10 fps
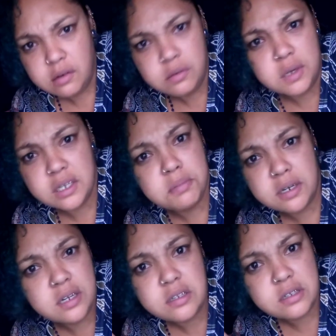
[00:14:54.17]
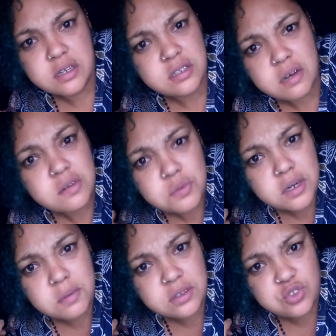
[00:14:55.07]
I'm worried about nothing else. I was
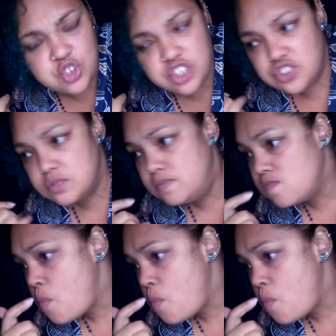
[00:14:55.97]
worried about the cheese.